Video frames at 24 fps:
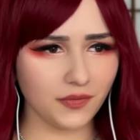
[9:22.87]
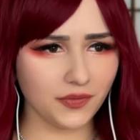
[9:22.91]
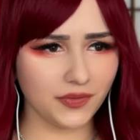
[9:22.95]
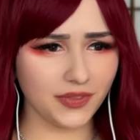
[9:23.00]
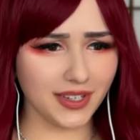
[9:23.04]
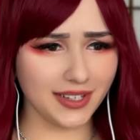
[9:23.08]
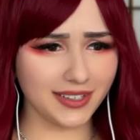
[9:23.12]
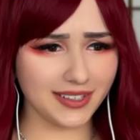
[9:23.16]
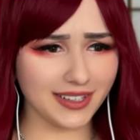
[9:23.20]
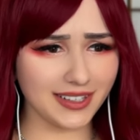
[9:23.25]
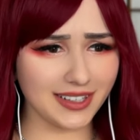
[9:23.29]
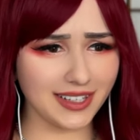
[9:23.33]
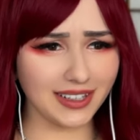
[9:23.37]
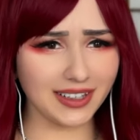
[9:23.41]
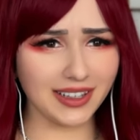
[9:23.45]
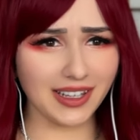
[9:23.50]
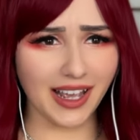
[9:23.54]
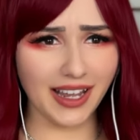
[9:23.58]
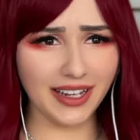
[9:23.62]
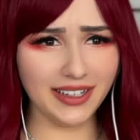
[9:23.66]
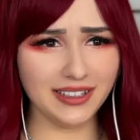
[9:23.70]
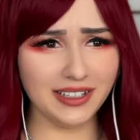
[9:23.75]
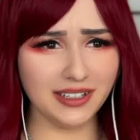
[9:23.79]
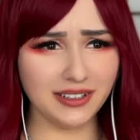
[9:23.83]
This is a
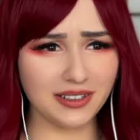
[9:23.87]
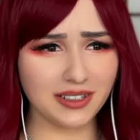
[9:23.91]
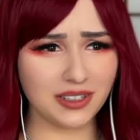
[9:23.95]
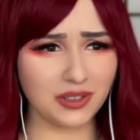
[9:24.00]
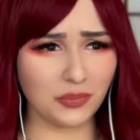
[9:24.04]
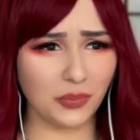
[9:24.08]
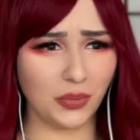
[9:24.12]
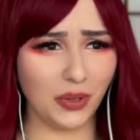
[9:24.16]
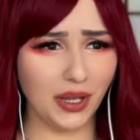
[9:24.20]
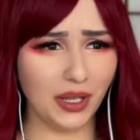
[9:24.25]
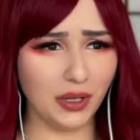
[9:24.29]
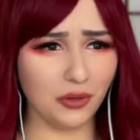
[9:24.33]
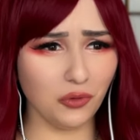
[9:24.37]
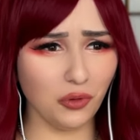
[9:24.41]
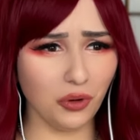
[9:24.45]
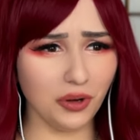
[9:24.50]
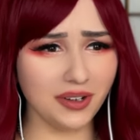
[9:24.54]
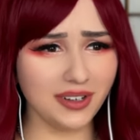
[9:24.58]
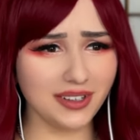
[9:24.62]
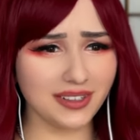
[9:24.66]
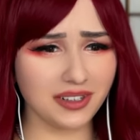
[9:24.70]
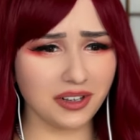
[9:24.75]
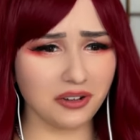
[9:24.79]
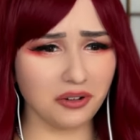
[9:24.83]
lightning speed!
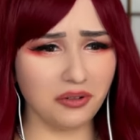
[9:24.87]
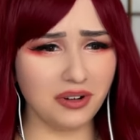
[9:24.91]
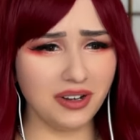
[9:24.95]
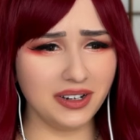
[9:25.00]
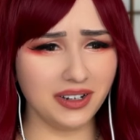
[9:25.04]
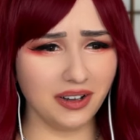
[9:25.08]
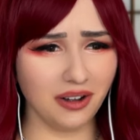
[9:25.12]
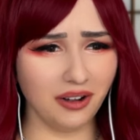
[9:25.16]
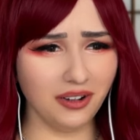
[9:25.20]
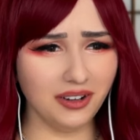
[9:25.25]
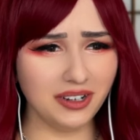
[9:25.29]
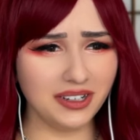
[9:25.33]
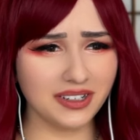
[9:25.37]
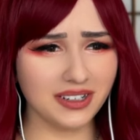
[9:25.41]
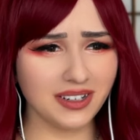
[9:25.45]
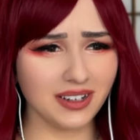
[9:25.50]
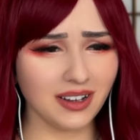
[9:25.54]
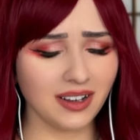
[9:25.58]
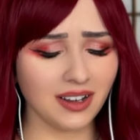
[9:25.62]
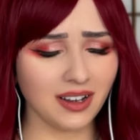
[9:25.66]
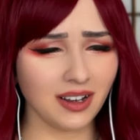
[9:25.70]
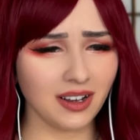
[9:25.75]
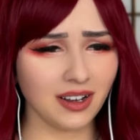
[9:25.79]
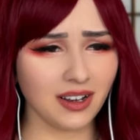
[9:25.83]
What is going on?
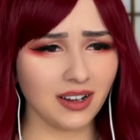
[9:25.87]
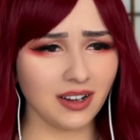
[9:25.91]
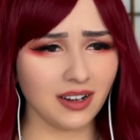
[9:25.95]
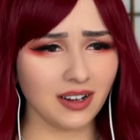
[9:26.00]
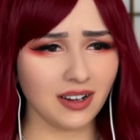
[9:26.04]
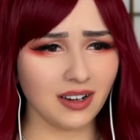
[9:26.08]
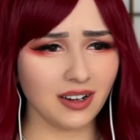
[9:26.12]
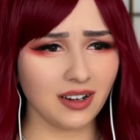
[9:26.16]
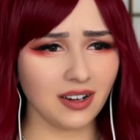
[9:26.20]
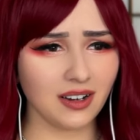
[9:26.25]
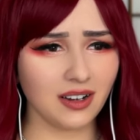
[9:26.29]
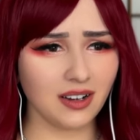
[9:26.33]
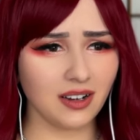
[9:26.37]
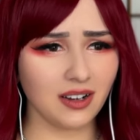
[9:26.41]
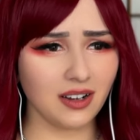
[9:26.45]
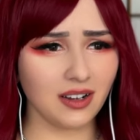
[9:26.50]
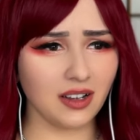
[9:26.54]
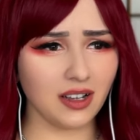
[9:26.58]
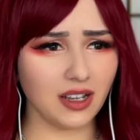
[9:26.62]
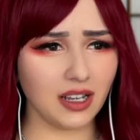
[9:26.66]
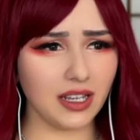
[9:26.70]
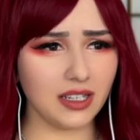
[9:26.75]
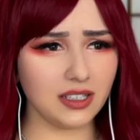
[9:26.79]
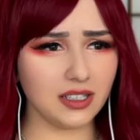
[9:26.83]

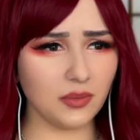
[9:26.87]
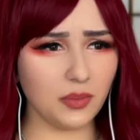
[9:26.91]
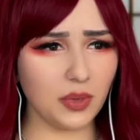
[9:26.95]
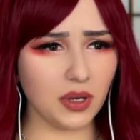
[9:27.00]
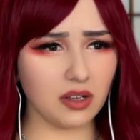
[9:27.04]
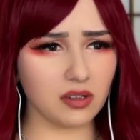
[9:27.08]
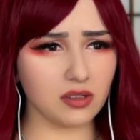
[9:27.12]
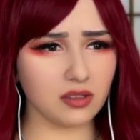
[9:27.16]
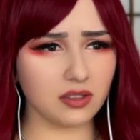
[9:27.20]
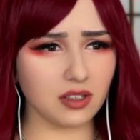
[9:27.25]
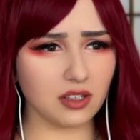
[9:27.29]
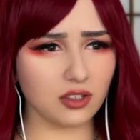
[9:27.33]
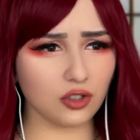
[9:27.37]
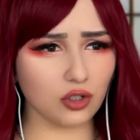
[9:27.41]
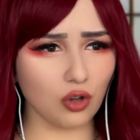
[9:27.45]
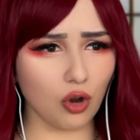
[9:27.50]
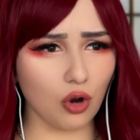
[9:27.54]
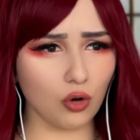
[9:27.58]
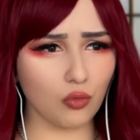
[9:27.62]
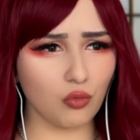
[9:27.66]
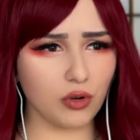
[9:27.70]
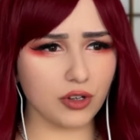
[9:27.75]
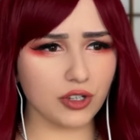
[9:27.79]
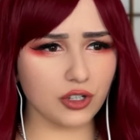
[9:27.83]
Is it because the
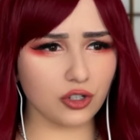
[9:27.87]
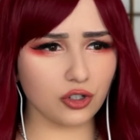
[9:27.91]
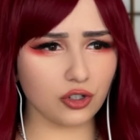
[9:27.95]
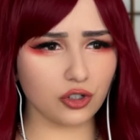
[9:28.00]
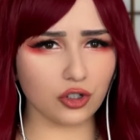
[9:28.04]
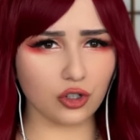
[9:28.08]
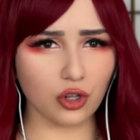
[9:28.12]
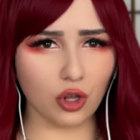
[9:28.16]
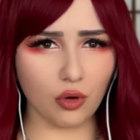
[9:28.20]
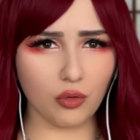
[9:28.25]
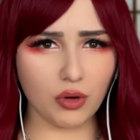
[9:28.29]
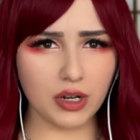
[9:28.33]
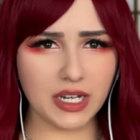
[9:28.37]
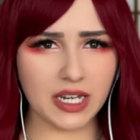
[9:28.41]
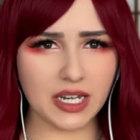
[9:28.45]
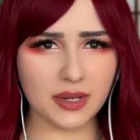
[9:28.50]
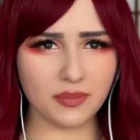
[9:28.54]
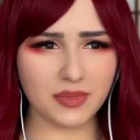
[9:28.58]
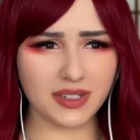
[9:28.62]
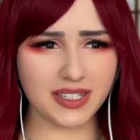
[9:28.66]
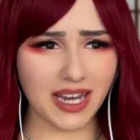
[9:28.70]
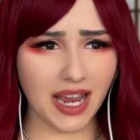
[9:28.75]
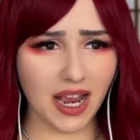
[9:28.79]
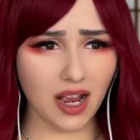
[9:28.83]
sword was slowing
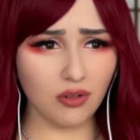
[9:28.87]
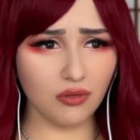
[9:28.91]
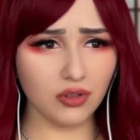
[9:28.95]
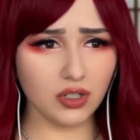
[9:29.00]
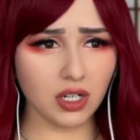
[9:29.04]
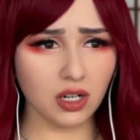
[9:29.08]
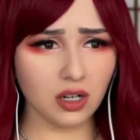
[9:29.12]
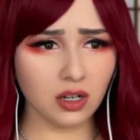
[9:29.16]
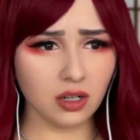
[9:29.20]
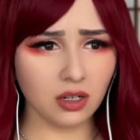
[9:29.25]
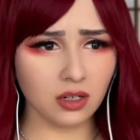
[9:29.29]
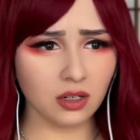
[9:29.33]
him down?